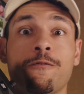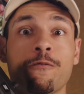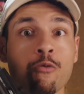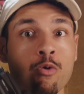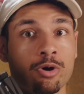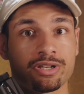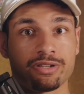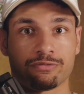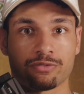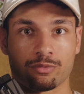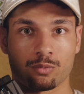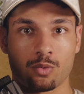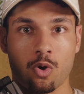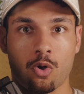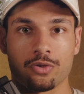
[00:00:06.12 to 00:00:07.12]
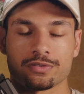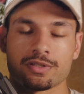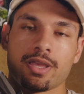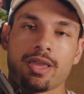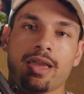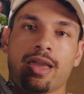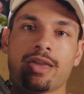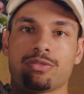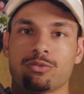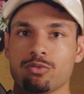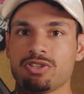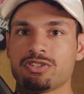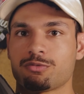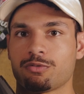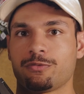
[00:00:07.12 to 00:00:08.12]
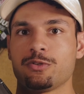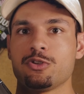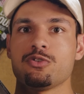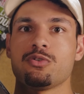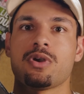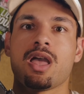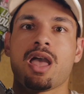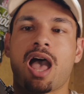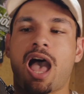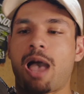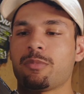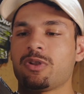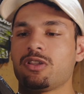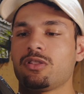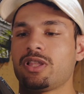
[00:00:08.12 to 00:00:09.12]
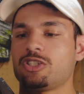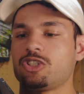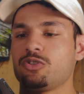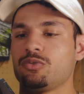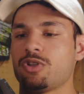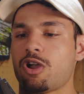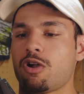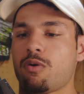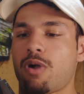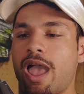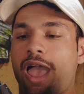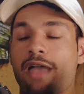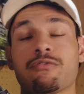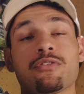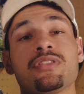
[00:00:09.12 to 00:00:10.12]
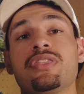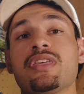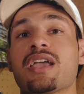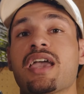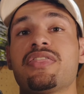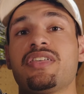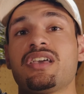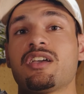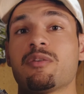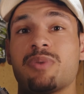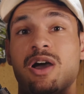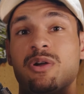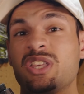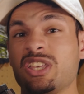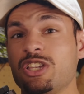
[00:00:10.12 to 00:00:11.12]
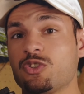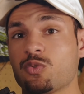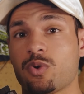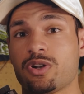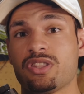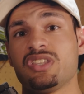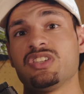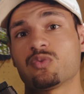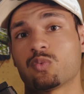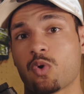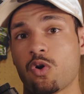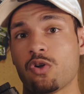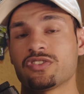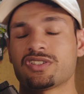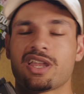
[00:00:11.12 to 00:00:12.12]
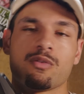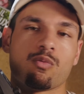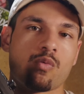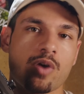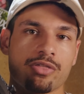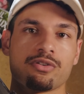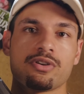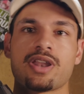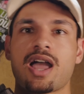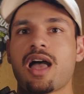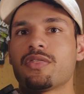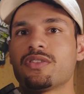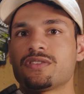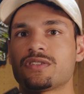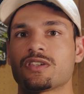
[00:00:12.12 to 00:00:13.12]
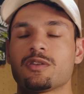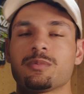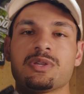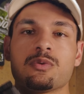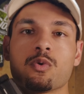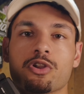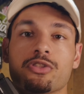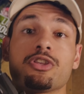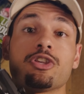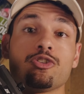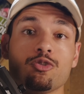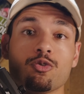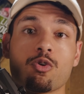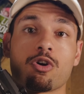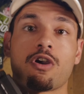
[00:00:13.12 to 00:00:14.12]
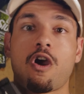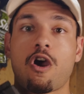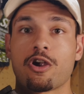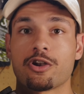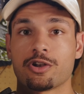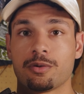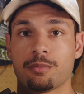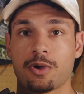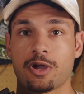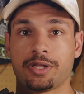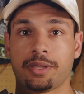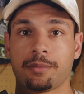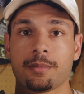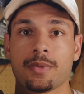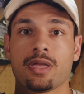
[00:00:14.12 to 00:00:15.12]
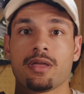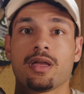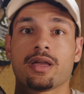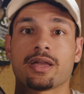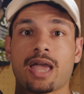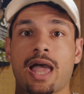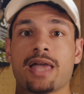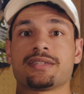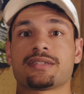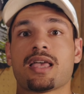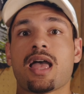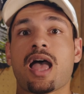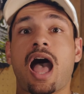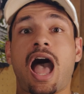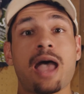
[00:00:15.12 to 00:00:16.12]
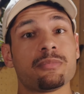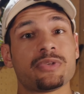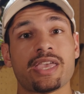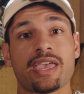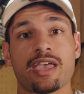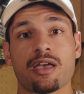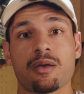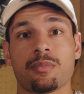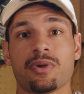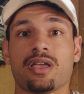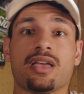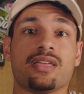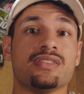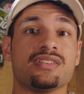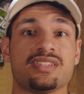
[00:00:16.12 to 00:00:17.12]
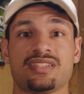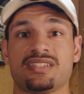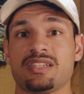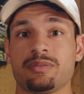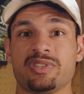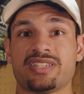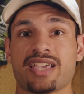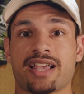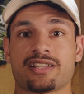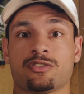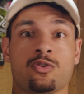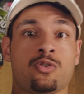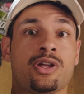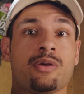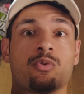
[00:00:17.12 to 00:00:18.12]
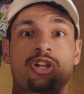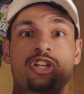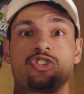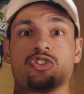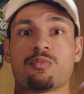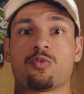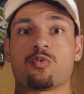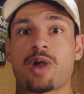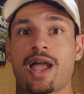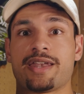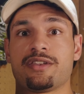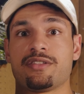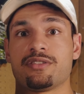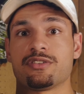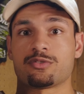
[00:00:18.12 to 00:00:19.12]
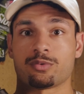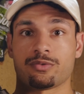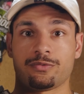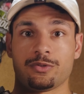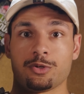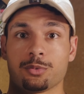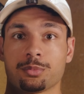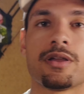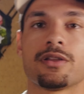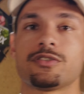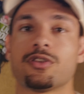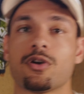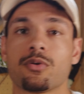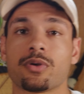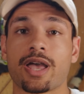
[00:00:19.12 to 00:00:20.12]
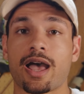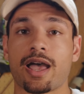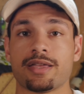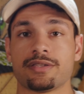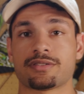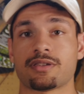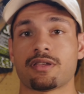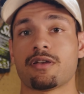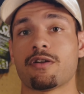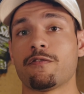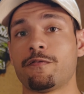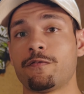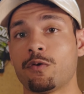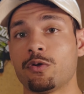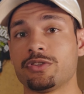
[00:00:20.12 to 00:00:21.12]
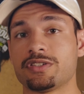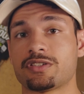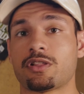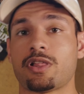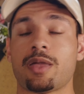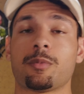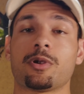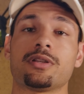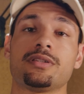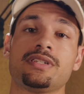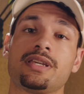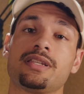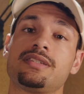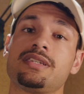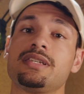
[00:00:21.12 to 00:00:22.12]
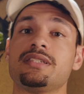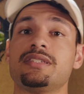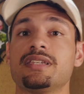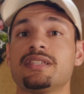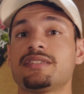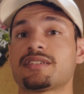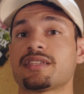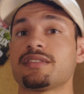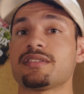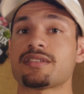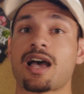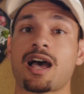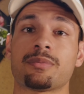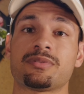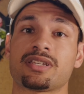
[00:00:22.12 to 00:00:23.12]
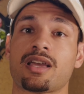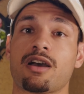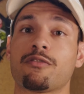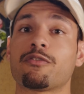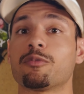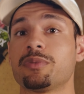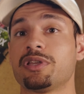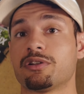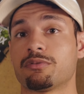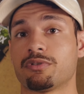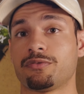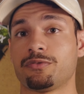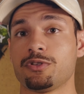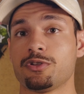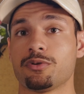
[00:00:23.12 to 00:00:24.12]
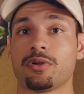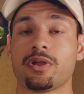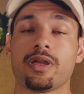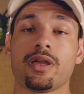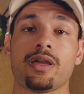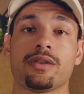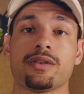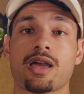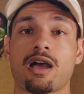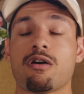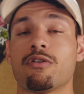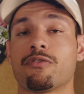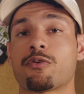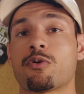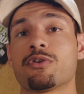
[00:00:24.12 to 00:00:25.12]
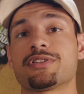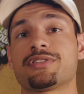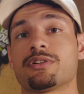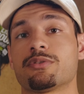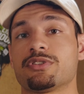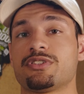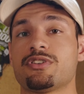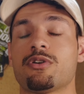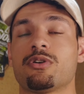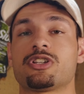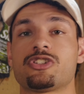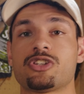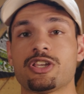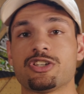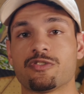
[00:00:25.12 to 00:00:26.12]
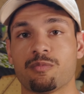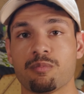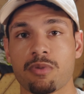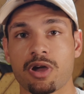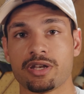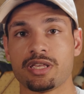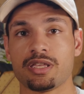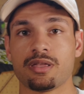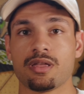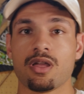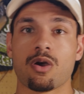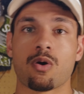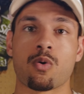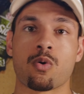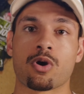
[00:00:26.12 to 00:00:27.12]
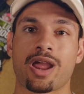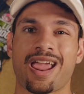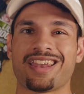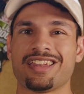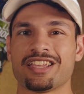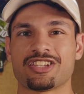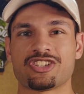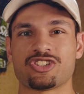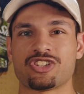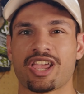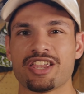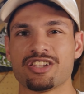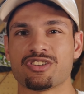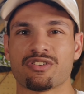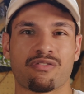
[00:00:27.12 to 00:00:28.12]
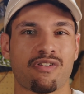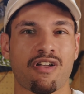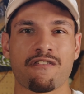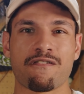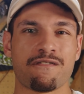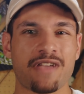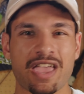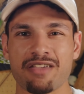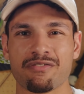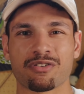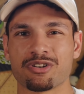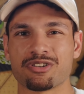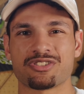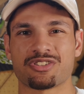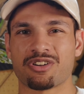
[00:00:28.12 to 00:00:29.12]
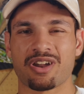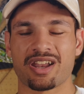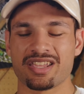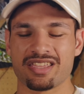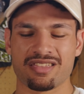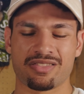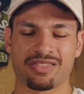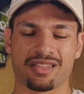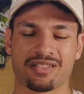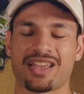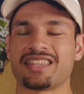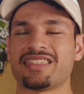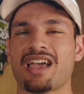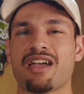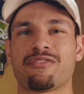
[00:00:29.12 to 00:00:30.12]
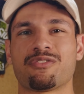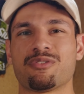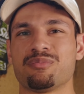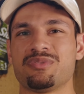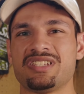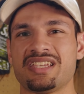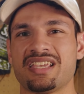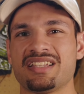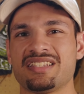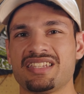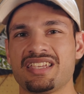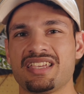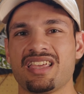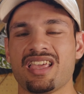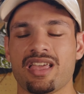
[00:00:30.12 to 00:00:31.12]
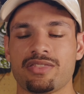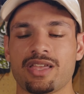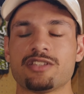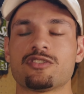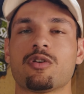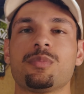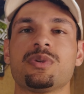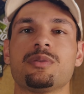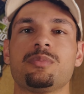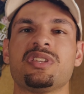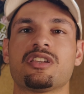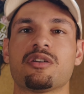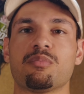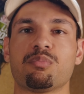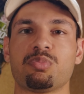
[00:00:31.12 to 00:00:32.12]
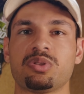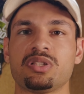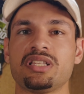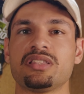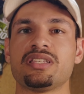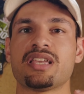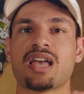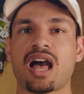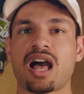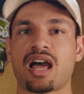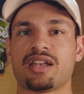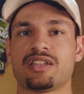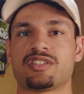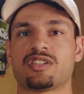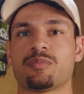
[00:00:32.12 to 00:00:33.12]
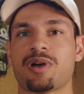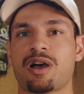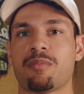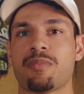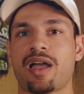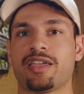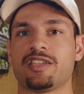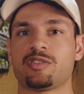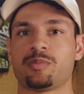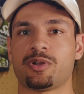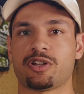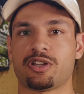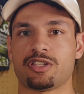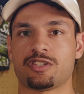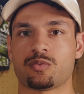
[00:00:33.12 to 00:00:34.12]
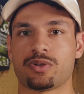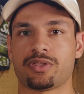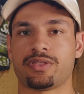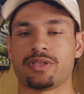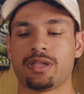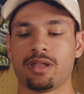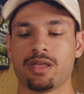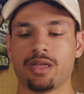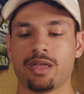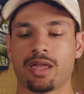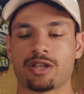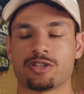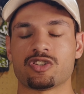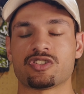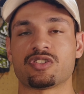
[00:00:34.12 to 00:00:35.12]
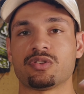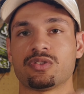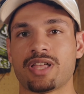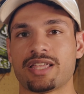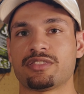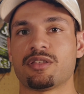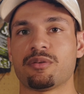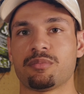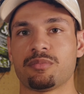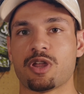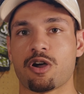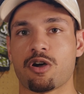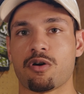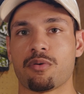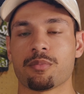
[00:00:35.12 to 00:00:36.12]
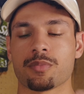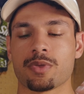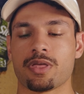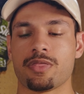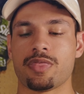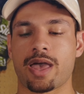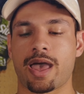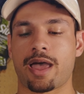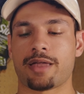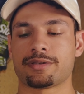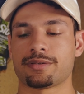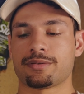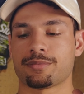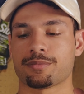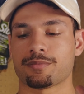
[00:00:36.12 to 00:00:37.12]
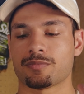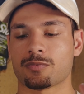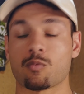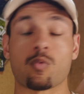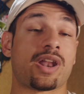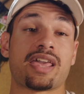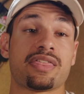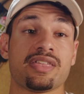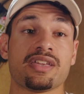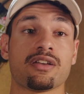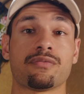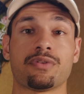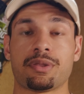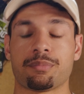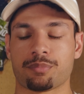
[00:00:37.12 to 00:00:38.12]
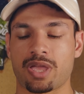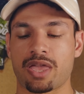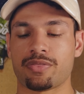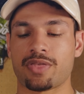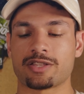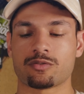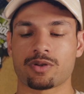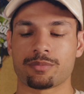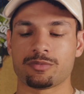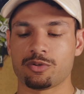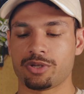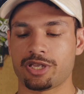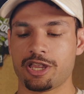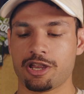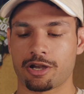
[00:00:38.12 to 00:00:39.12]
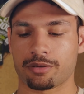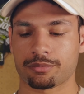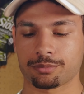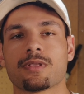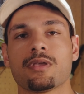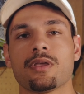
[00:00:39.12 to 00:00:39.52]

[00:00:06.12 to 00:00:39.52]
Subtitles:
4 different roles. And through this review, I'm going to let you know everything I think about each one of these roles and whether or not this is going to be worth your hard-earned money. Guys, I'm Cam, this is CB Tactical, and we're going to jump right into this review. So guys, full disclaimer, DNT did send this optic out for me to review. Now, of course, there was no exchange of money or any exchange of favors or anything like that from DNT. They told me to be completely honest about my experience with it and just let them know that what I think of it. And that's what I'm doing here.